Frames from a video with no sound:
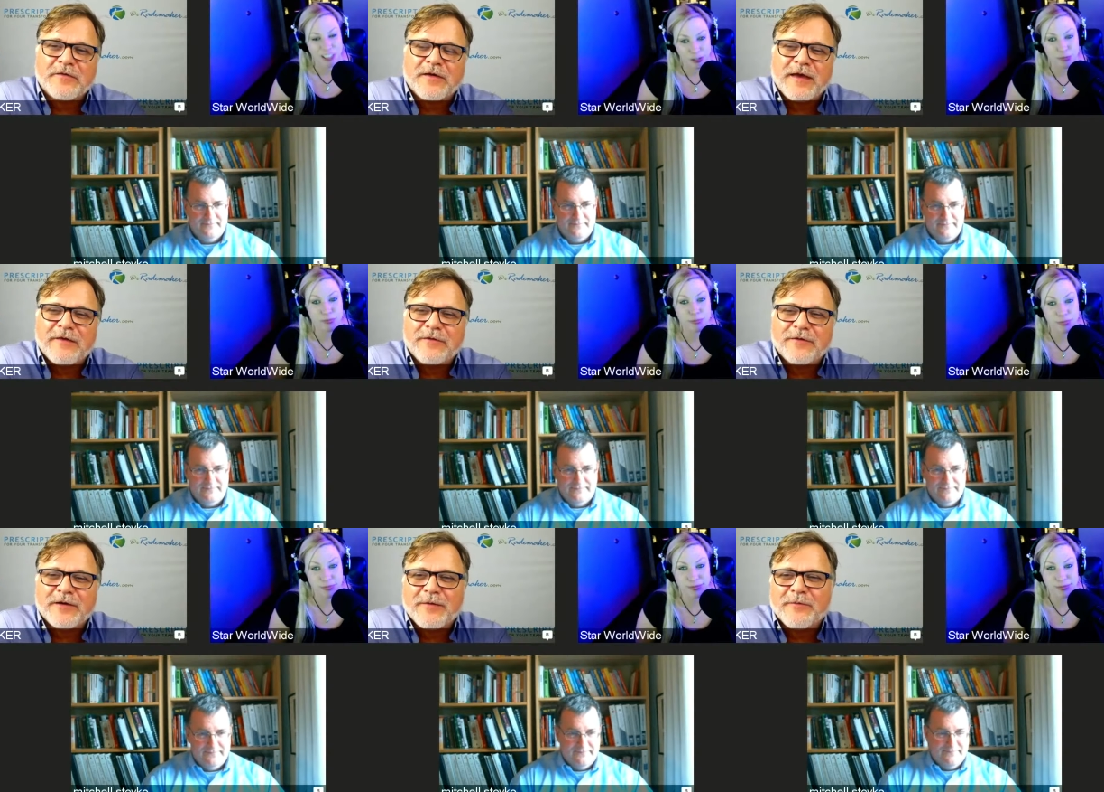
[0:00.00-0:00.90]
Speaker 1: having
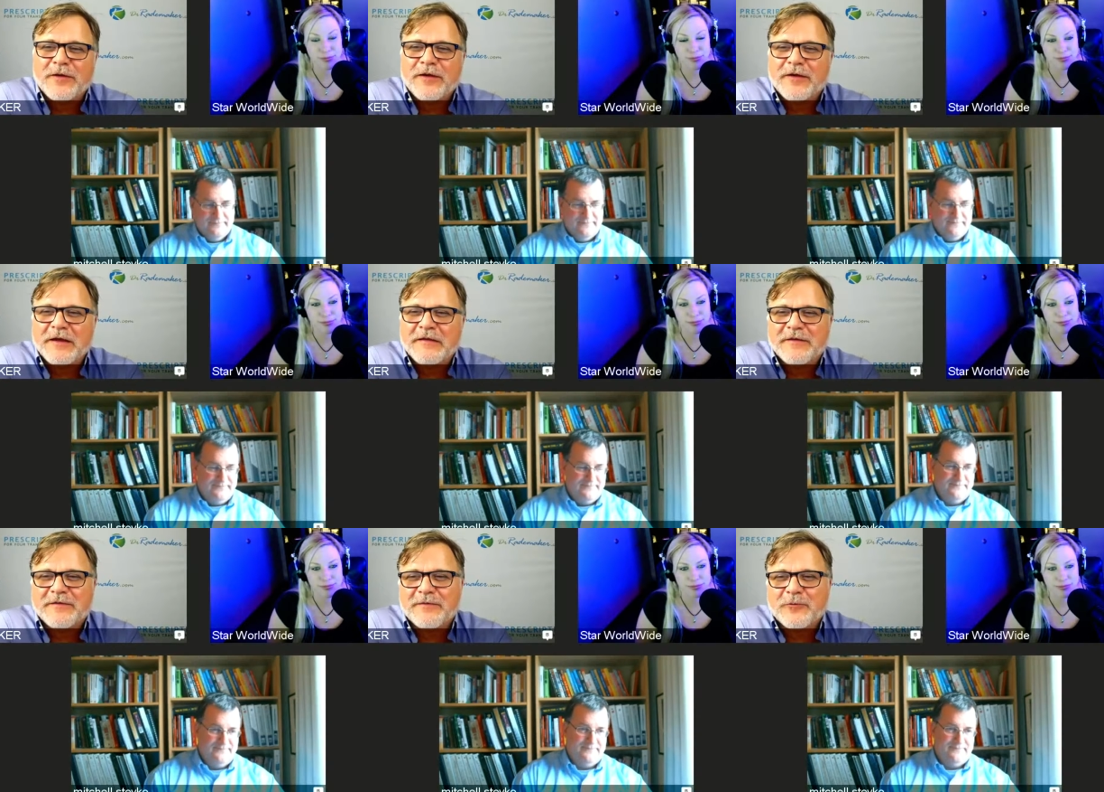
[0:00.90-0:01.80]
her come and
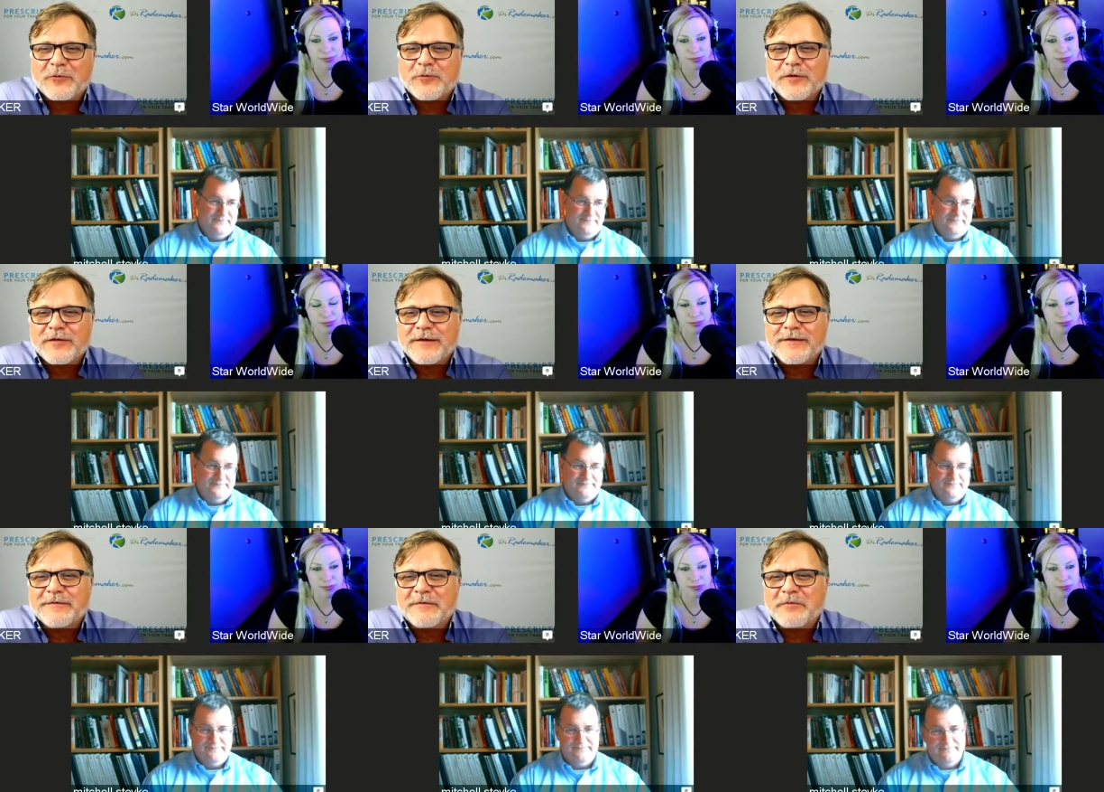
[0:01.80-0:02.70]
listen more quickly
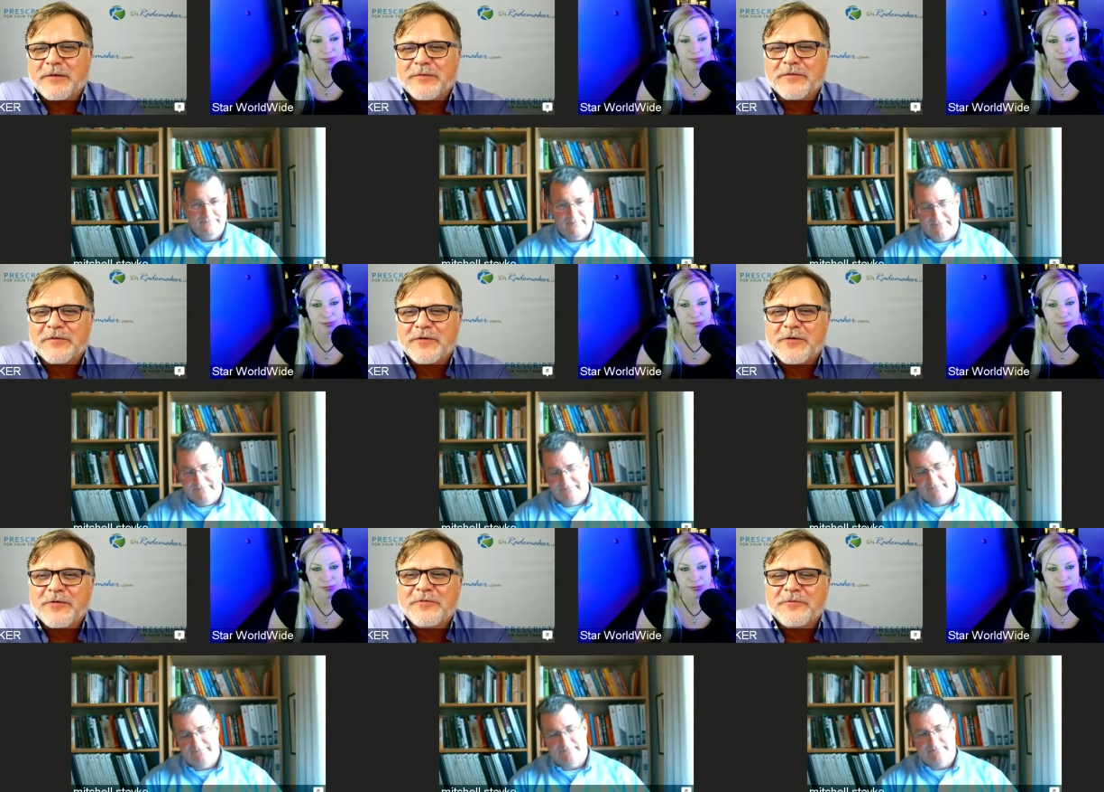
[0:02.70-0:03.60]
and be able to
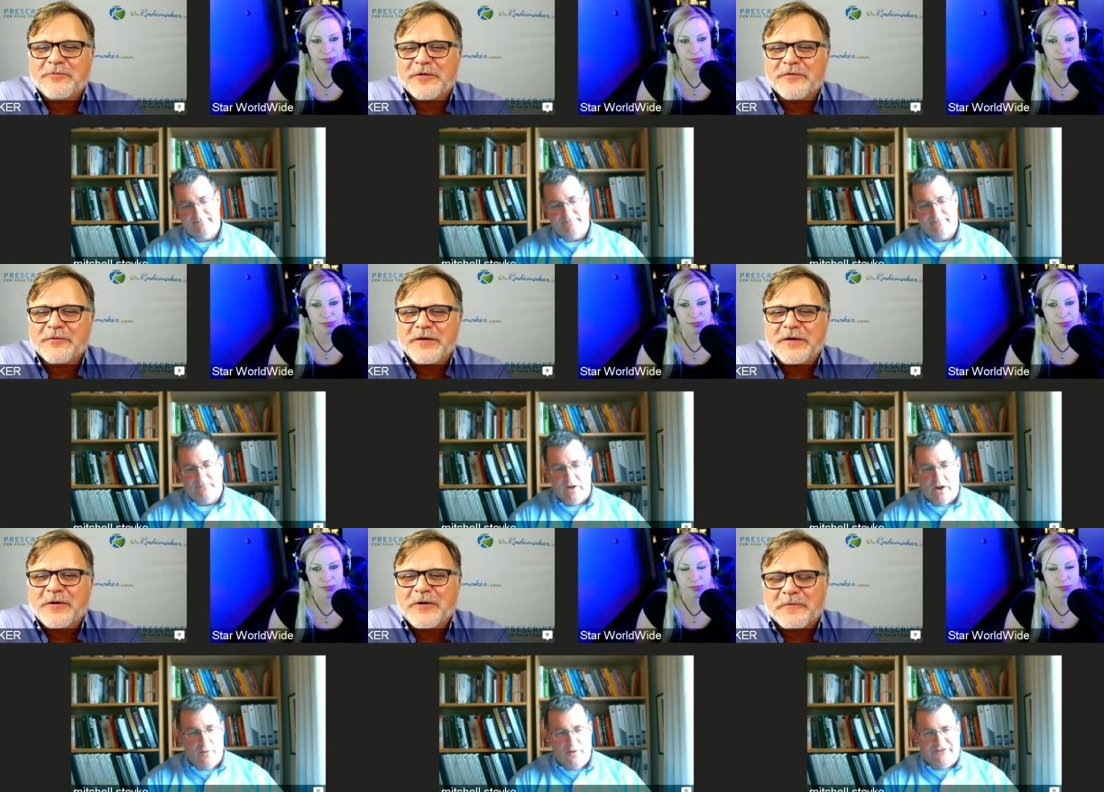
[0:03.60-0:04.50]
go wherever you need to
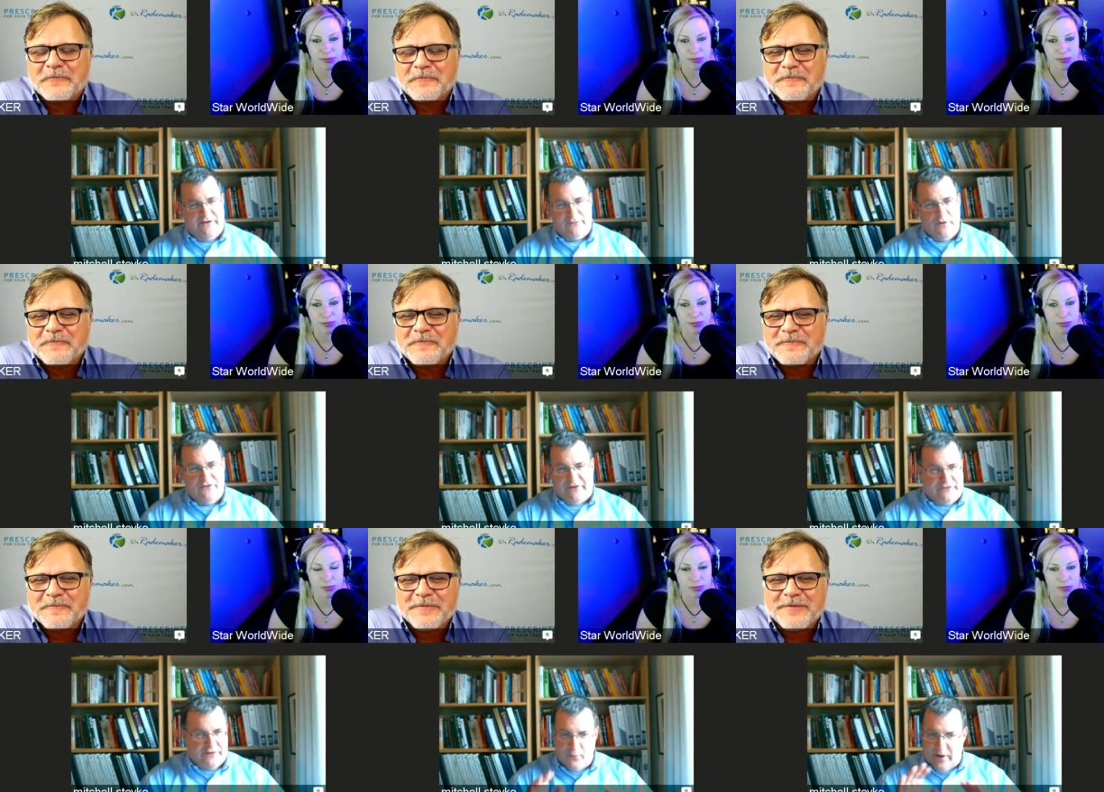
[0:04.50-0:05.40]
go. When
Speaker 2: she she's
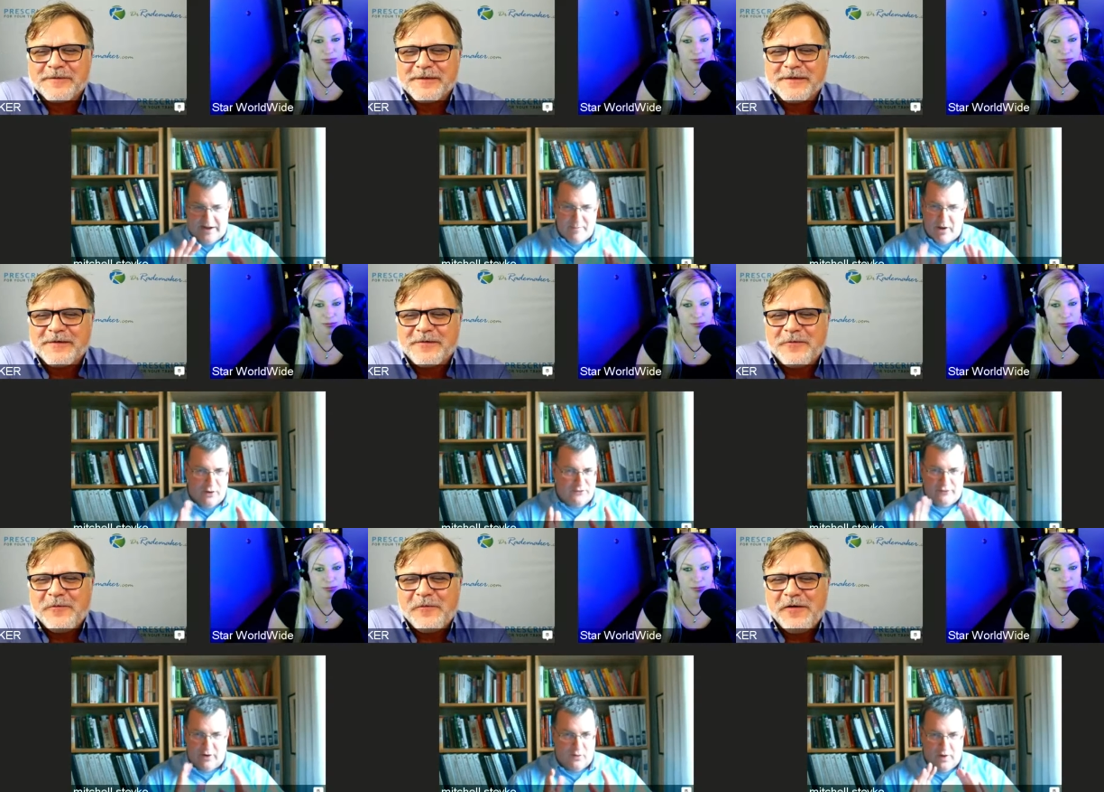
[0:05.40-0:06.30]
in ready mode, you
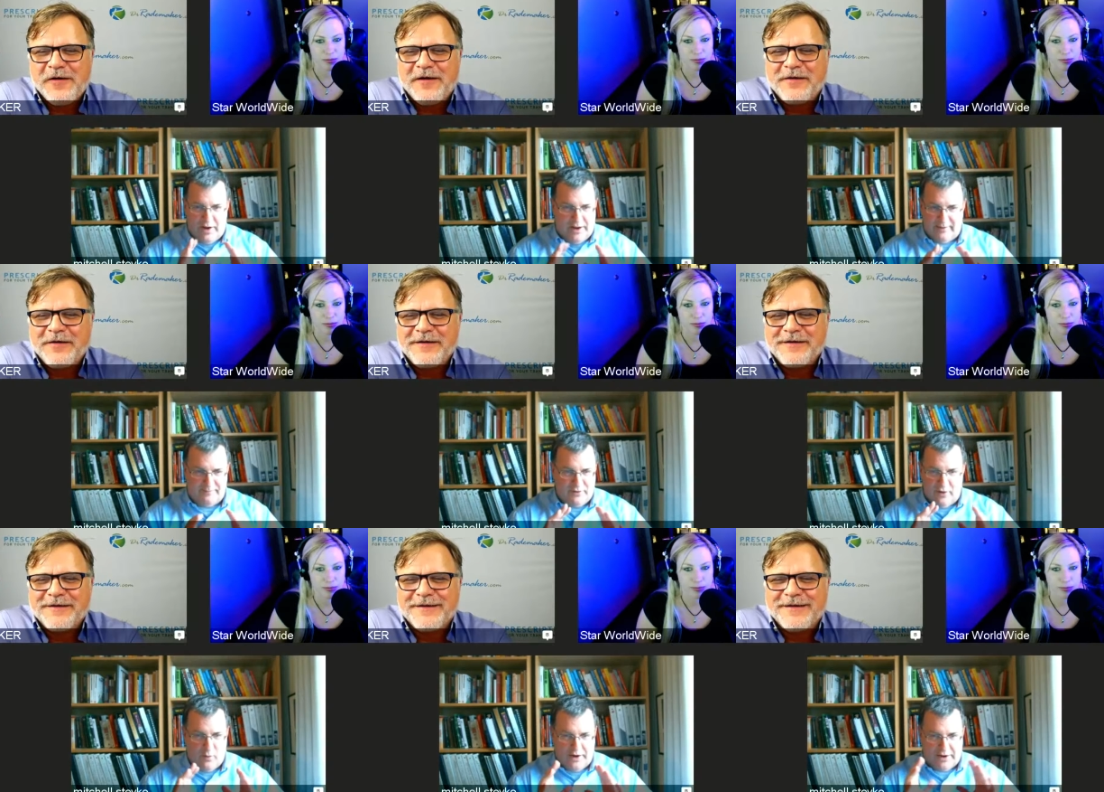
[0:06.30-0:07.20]
don't want
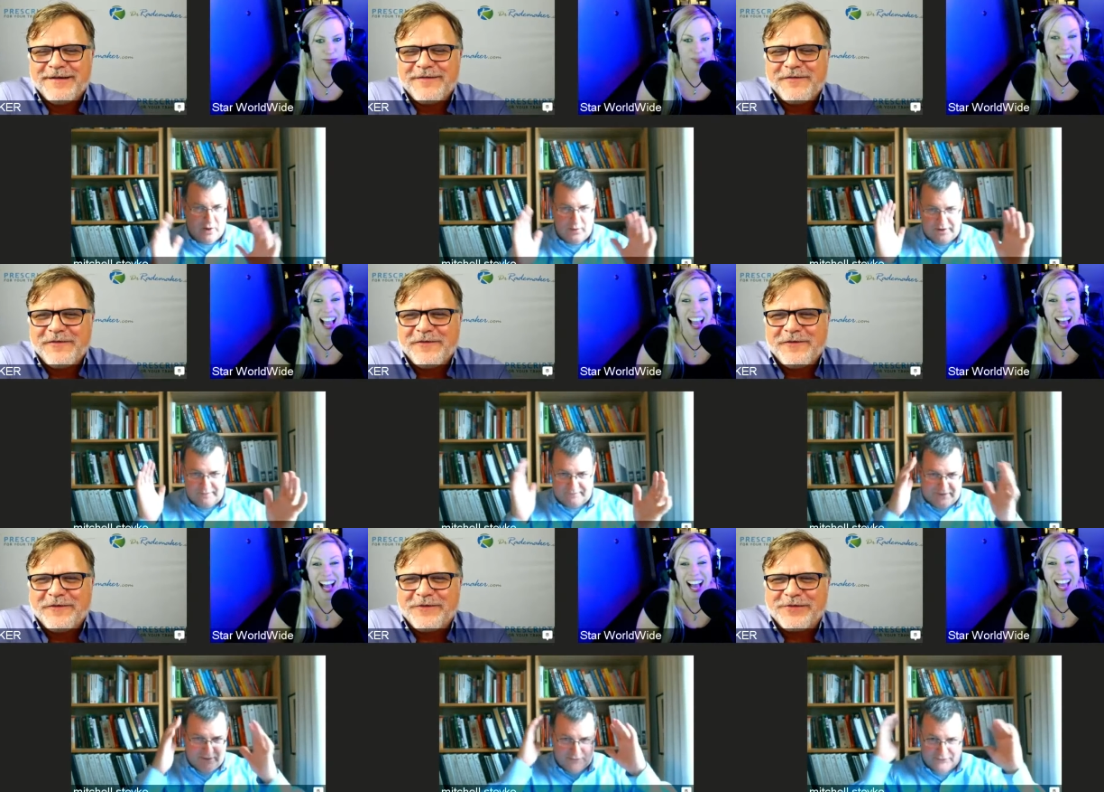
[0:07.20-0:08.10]
to go into the
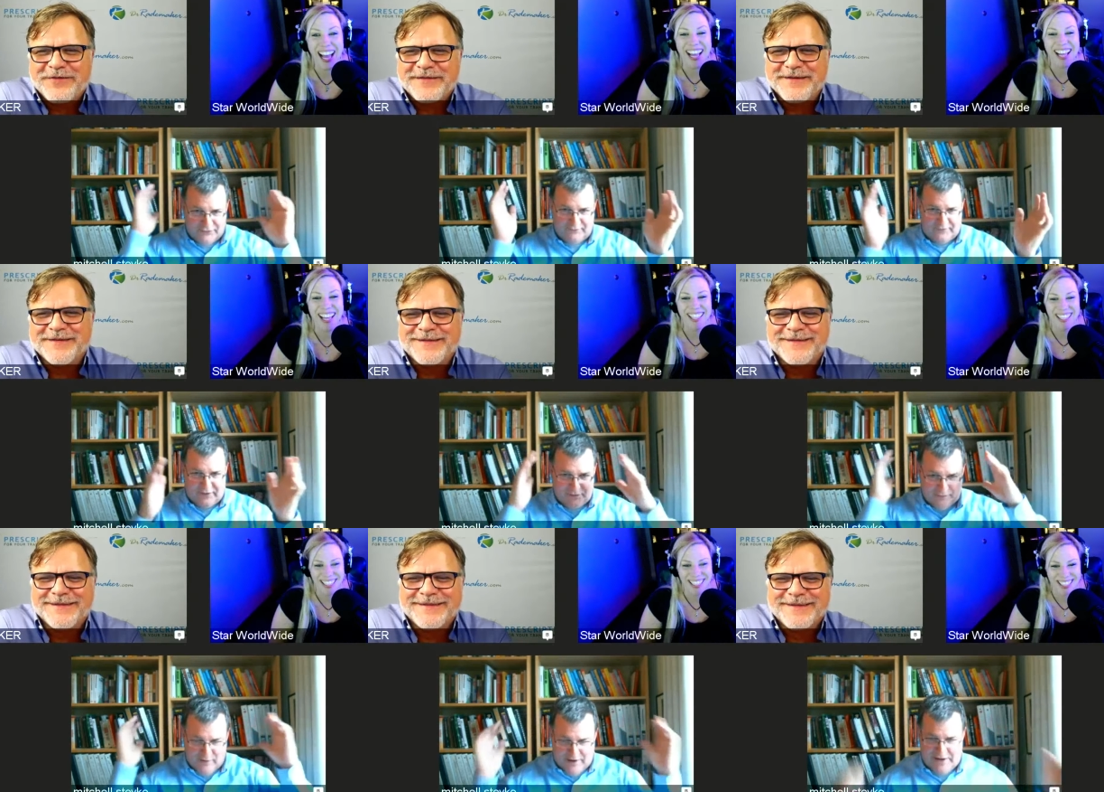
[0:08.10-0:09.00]
field. It's the field of
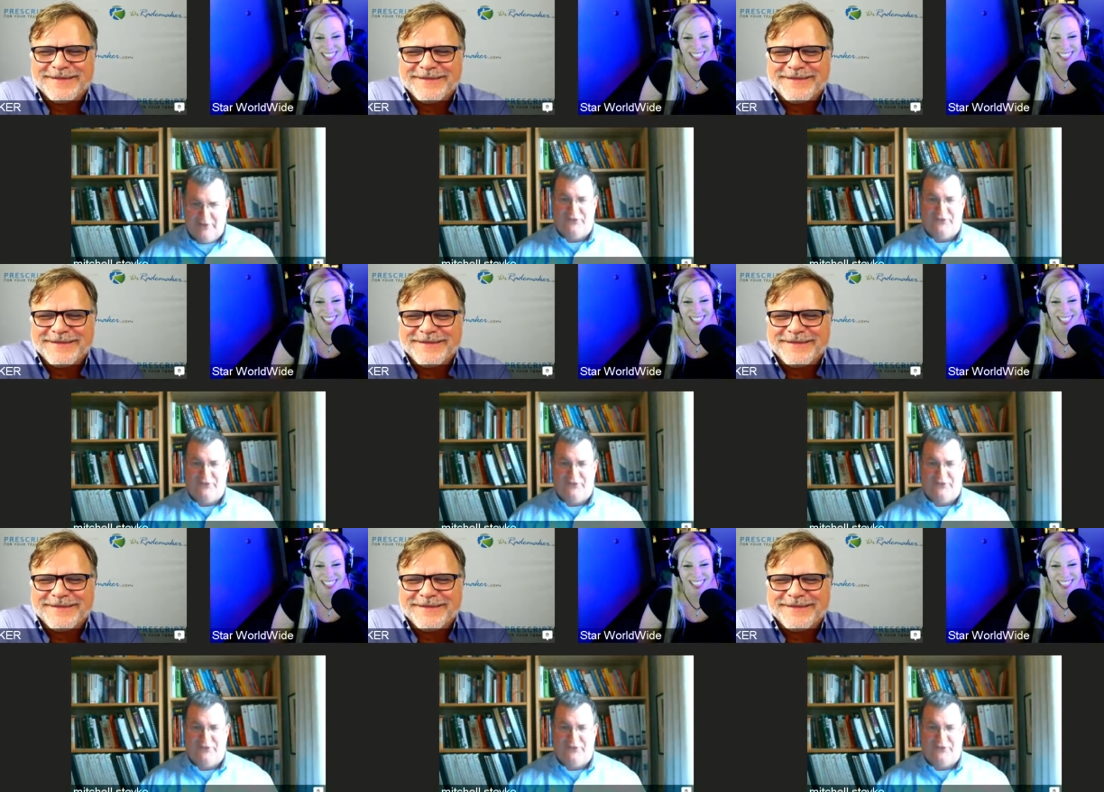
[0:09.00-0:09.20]
readiness.